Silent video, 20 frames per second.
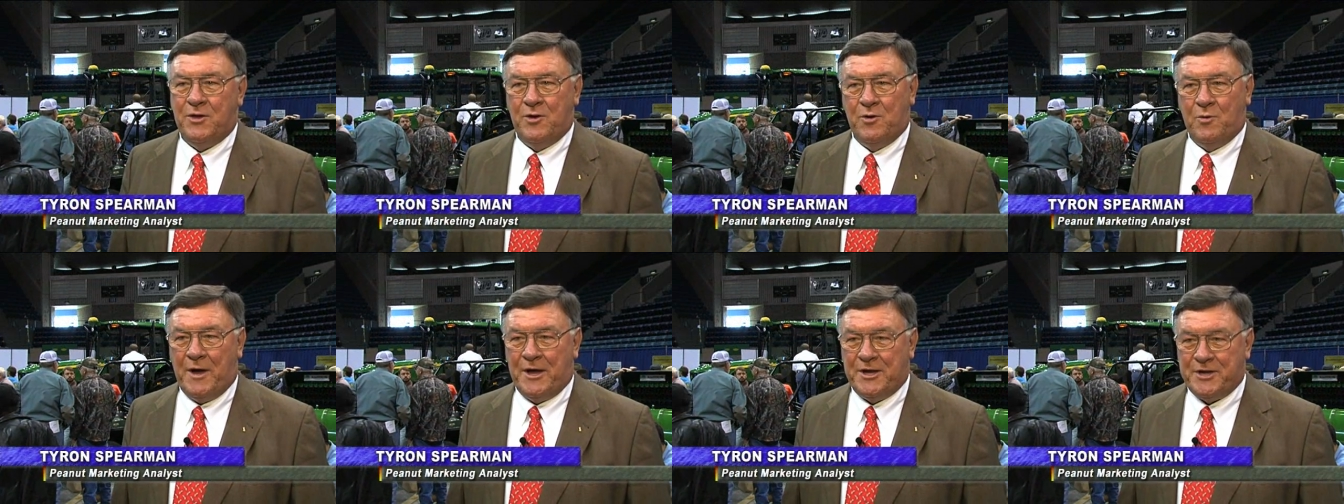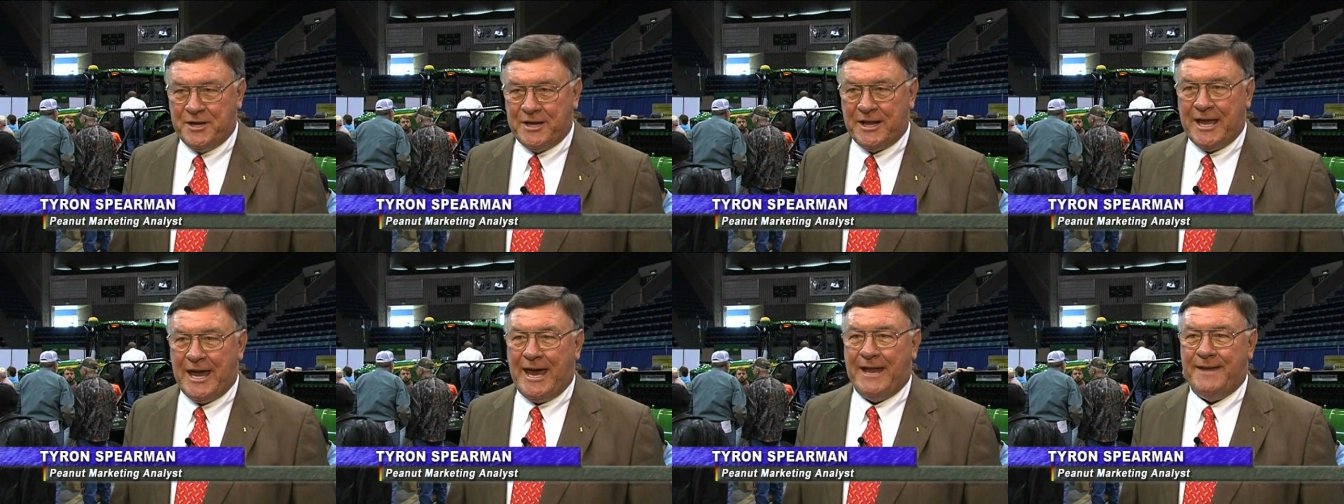You're
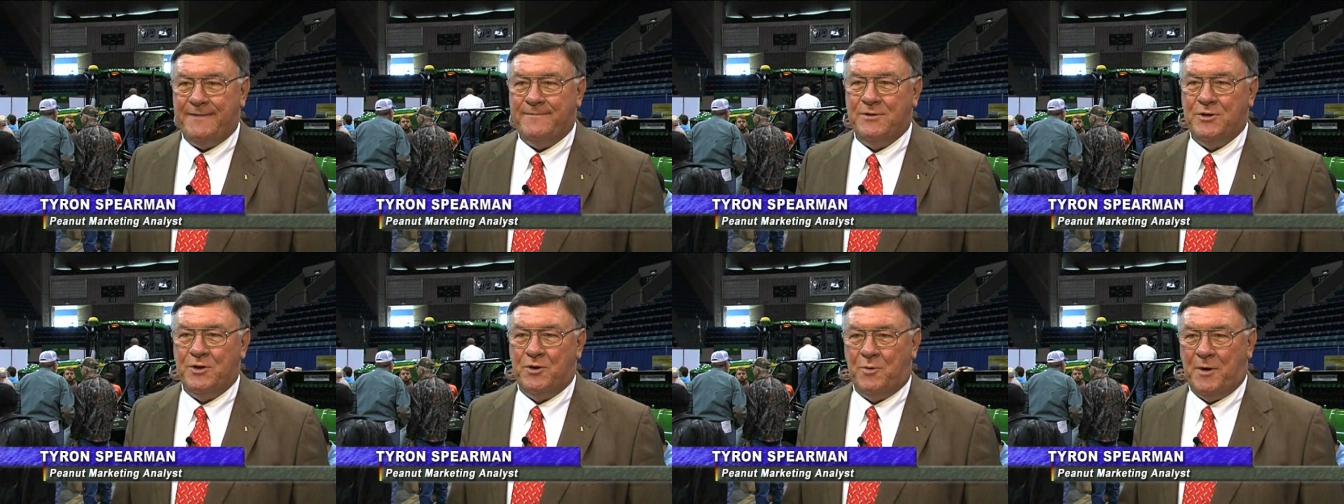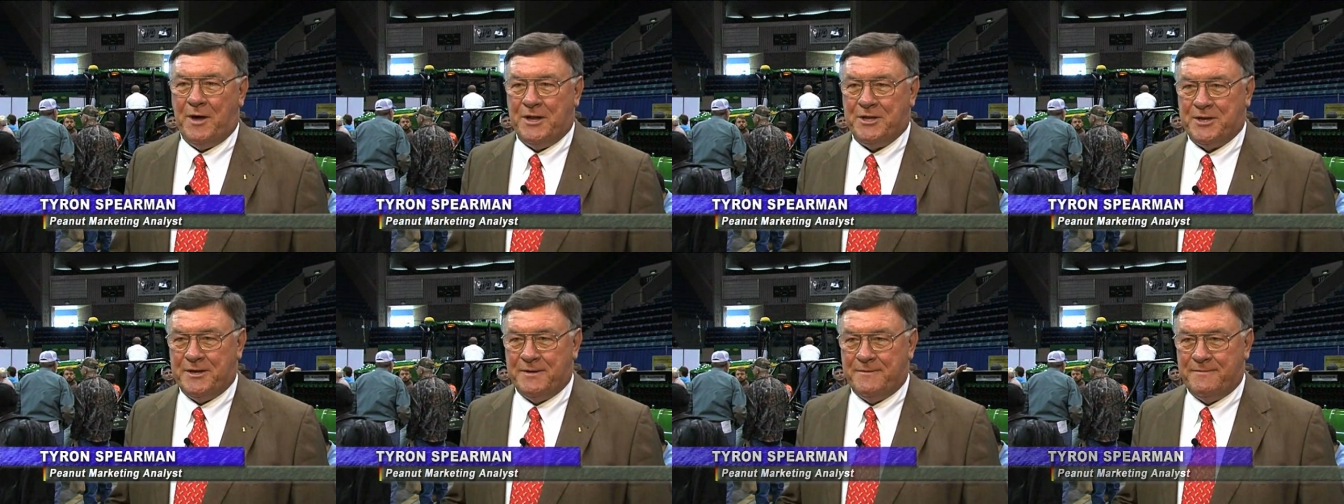watching cotton, you're
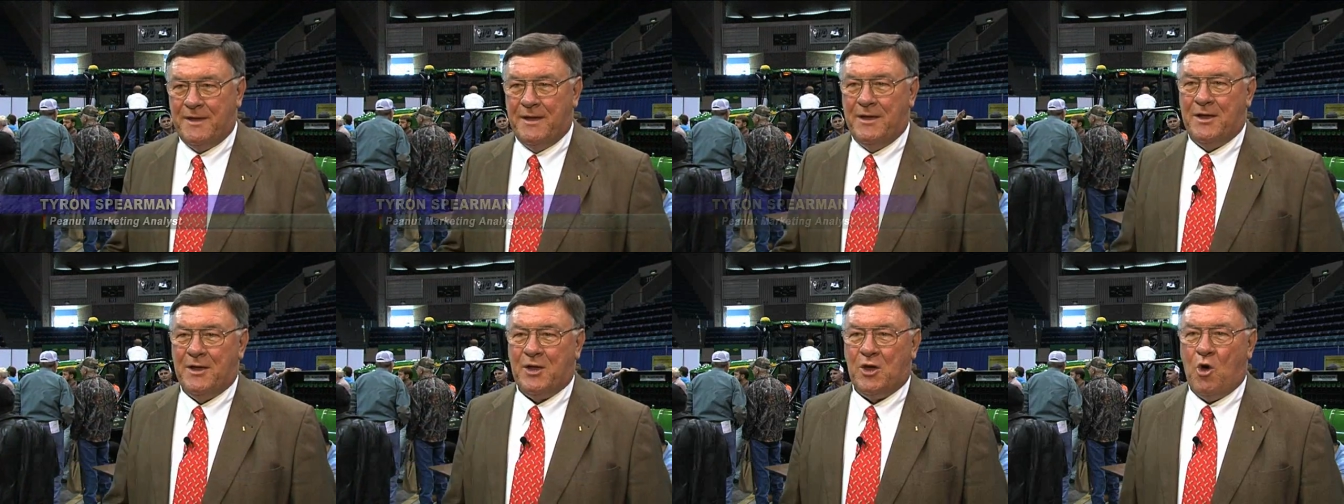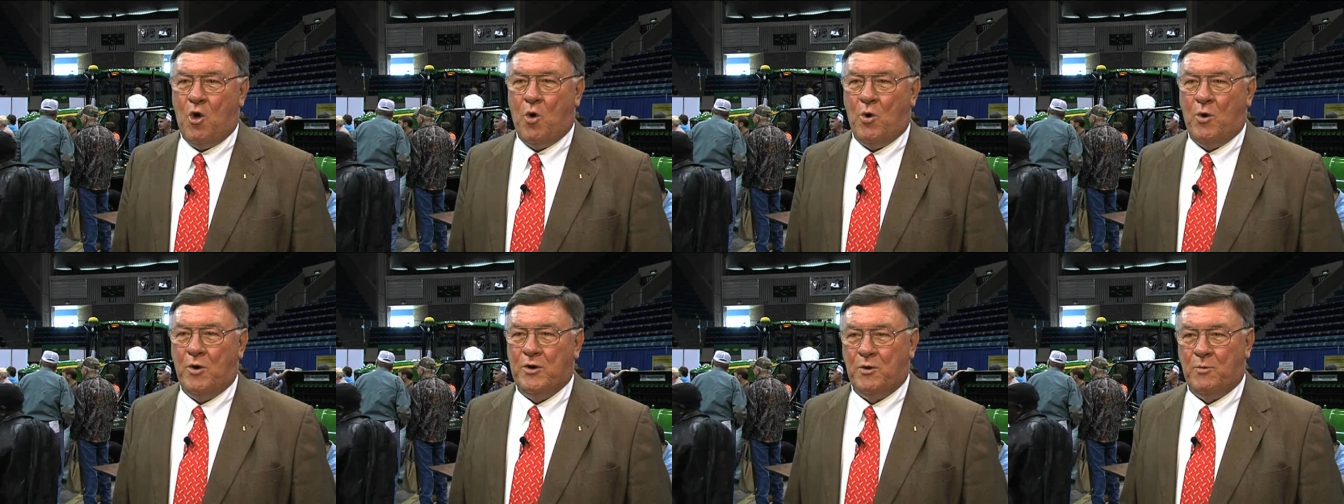watching
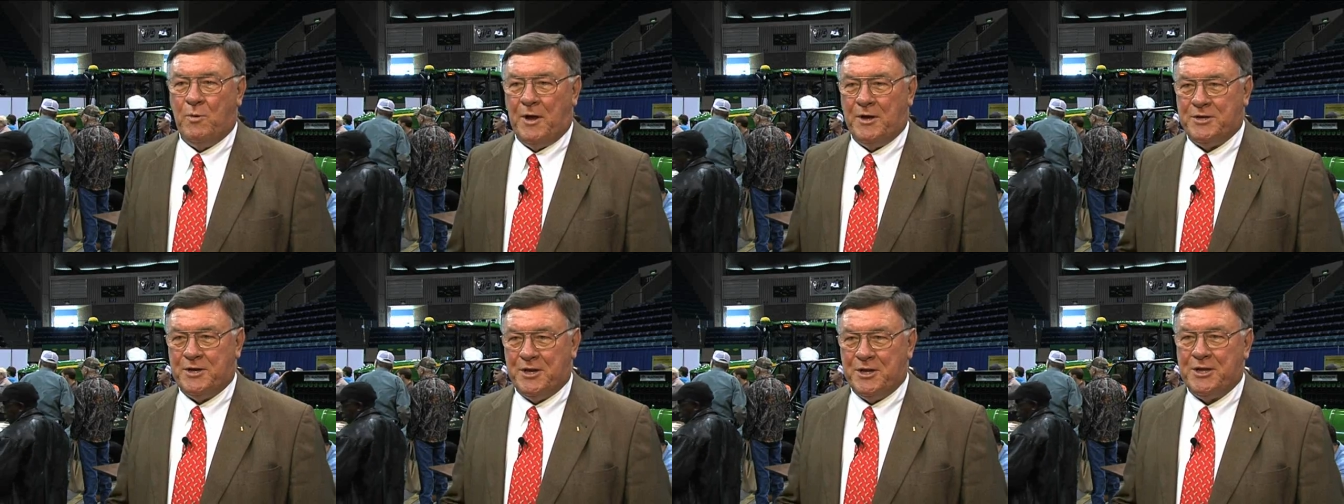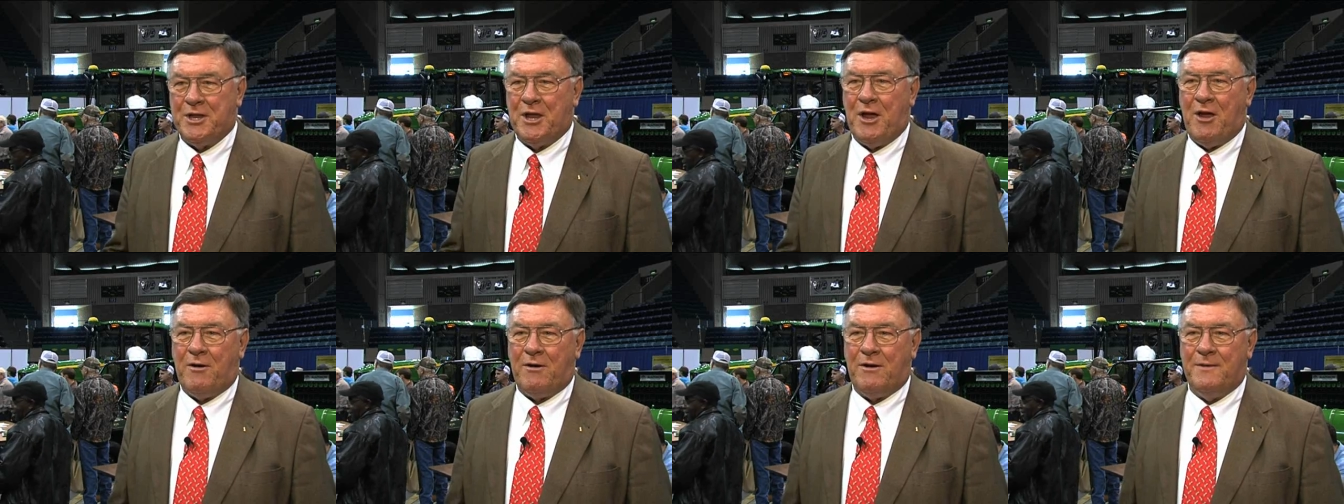corn, you're watching
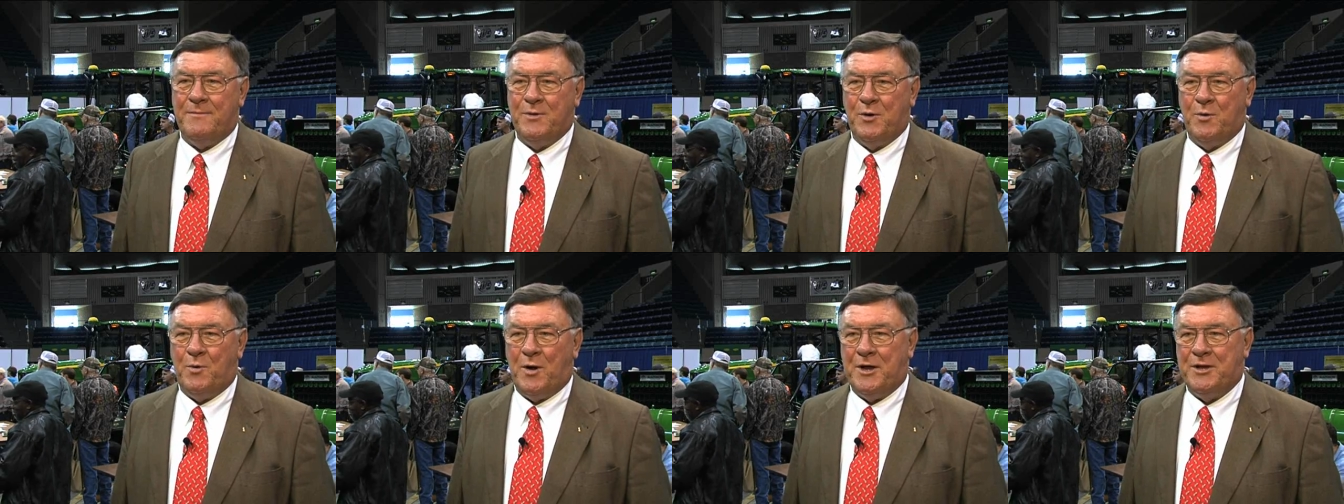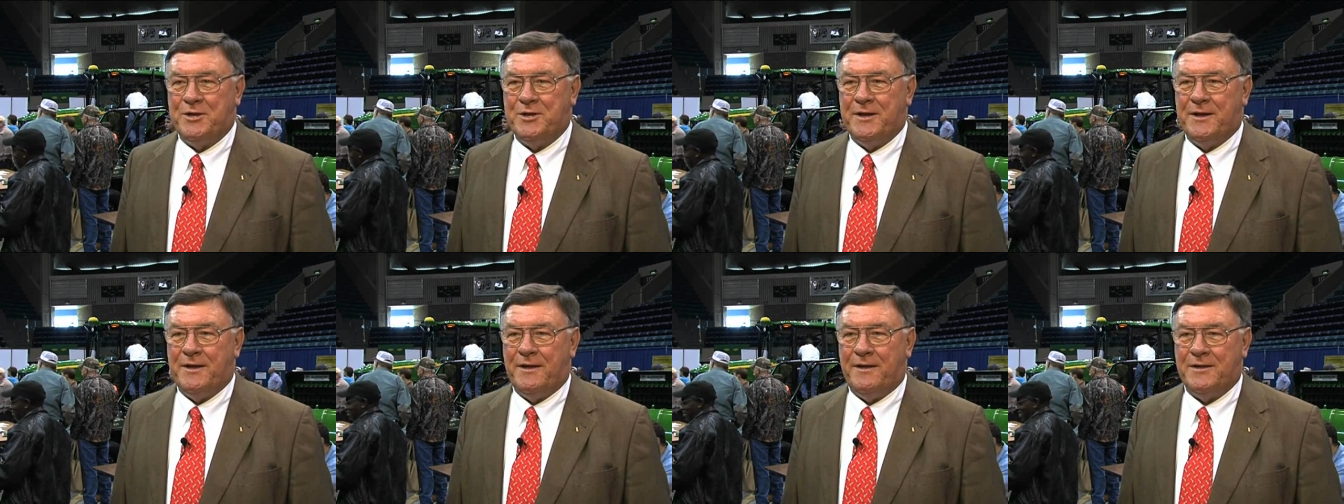sorghum, you're
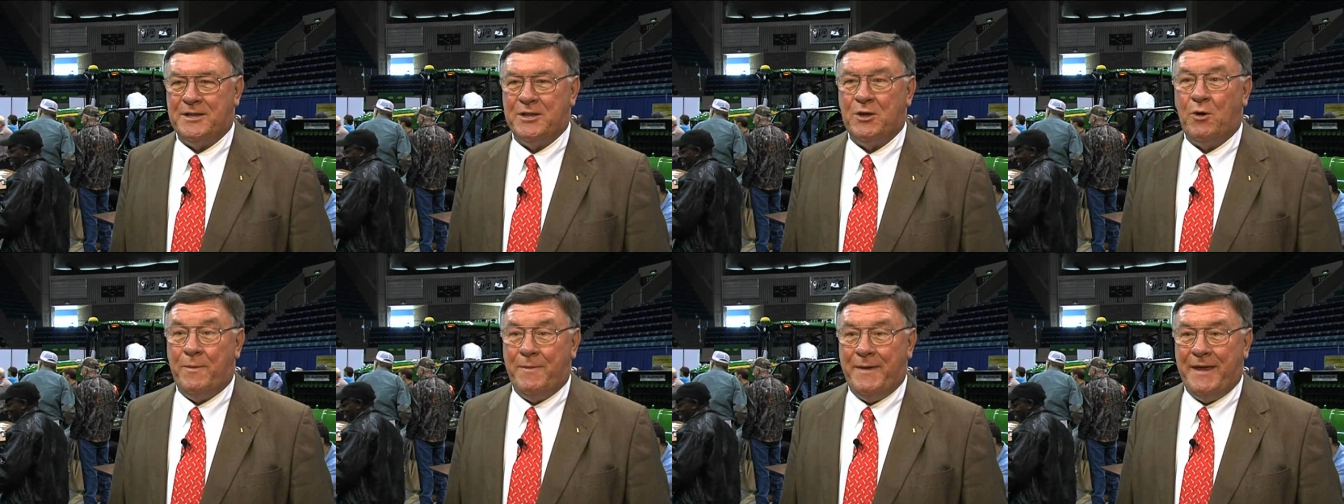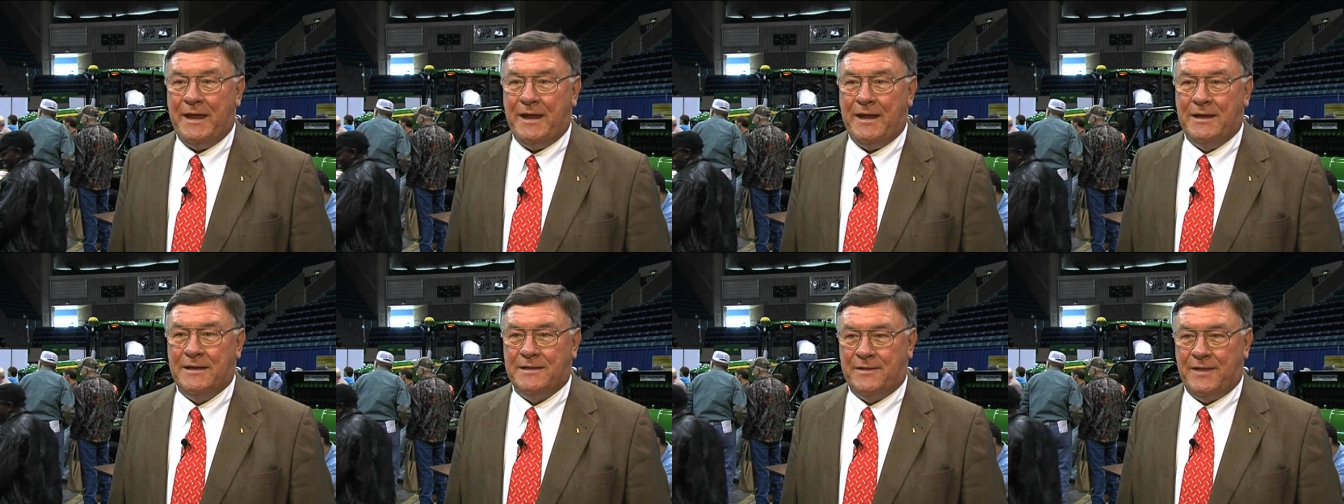watching
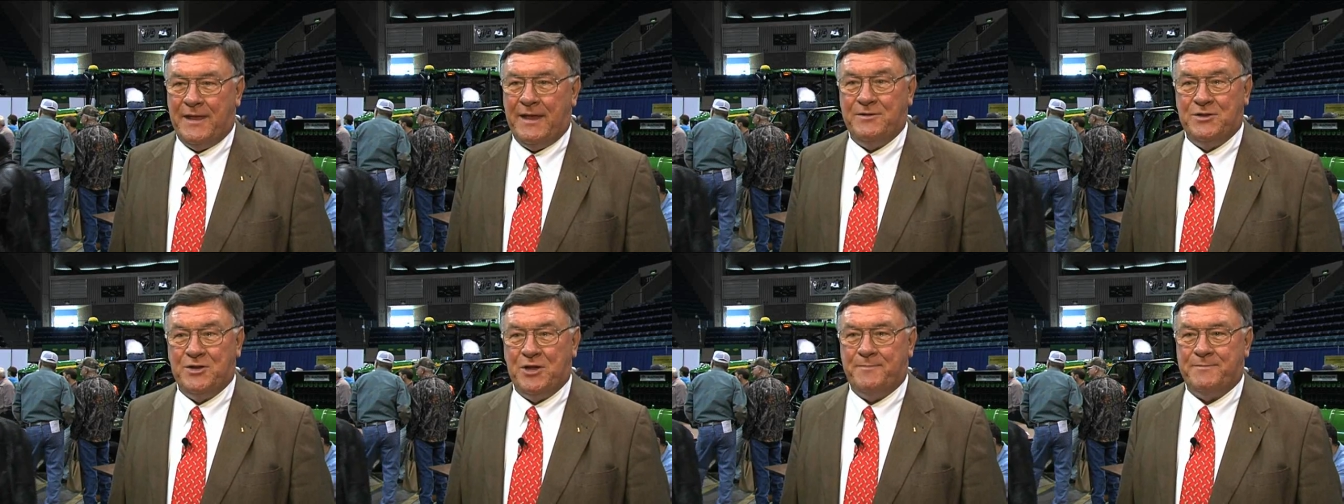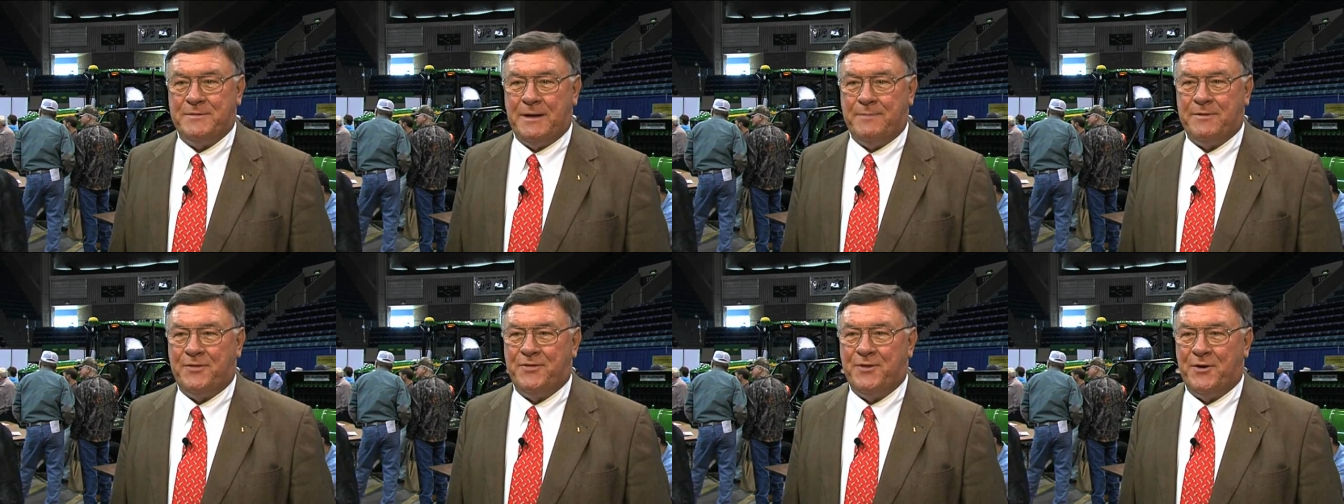soybeans. They
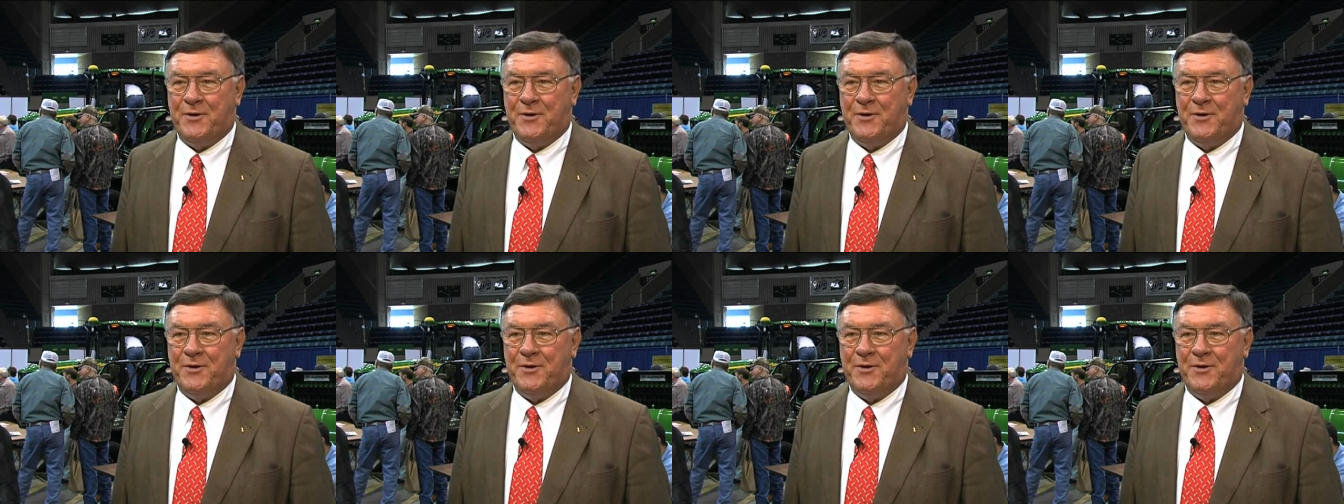jumped up to